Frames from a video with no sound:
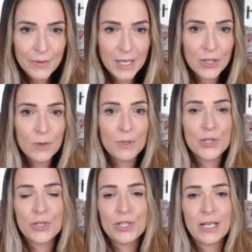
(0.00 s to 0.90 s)
Thank you,
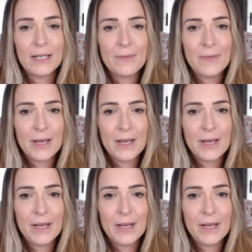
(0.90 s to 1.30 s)
Patricia.